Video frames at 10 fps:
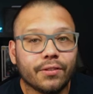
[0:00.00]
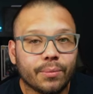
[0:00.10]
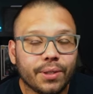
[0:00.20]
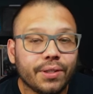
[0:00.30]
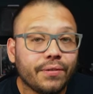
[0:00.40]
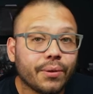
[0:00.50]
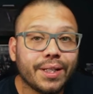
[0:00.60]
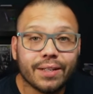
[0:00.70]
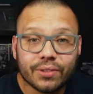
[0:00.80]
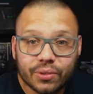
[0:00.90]
Now from here, if you already
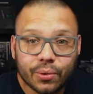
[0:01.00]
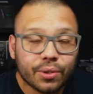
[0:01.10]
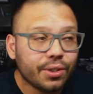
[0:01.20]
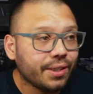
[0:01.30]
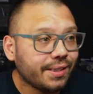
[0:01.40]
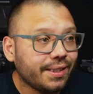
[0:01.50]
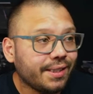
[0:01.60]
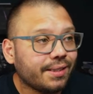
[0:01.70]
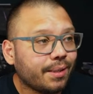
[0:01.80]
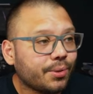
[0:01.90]
have a store, you're going to see
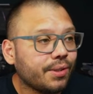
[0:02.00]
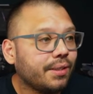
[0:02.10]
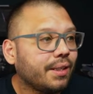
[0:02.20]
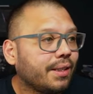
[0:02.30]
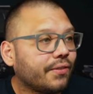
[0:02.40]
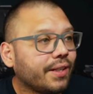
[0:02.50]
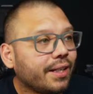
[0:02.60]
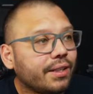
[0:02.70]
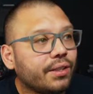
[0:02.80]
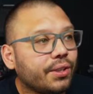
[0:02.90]
this option. If
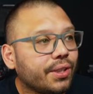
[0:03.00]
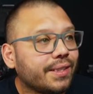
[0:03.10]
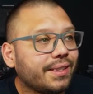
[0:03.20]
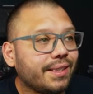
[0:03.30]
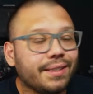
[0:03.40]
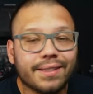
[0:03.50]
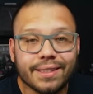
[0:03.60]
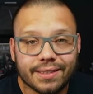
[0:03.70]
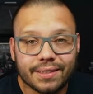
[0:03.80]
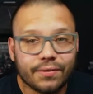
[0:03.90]
not, you're going to see
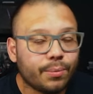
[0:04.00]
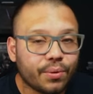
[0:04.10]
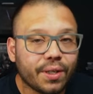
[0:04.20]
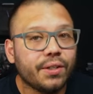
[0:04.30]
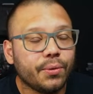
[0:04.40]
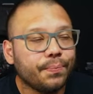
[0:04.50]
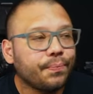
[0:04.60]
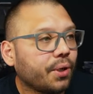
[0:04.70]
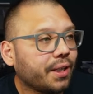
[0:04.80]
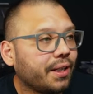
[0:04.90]
this if you're brand new.
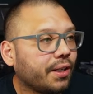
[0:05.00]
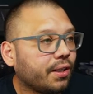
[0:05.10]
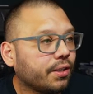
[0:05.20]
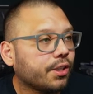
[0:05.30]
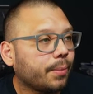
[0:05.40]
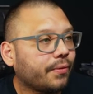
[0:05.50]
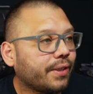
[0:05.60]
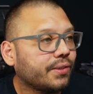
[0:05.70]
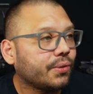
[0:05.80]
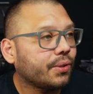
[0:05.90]
We're going to click on
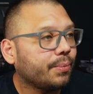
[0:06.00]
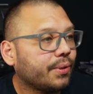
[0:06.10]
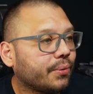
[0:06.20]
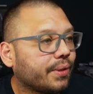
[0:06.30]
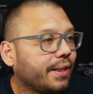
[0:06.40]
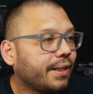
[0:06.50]
Shopify store, build with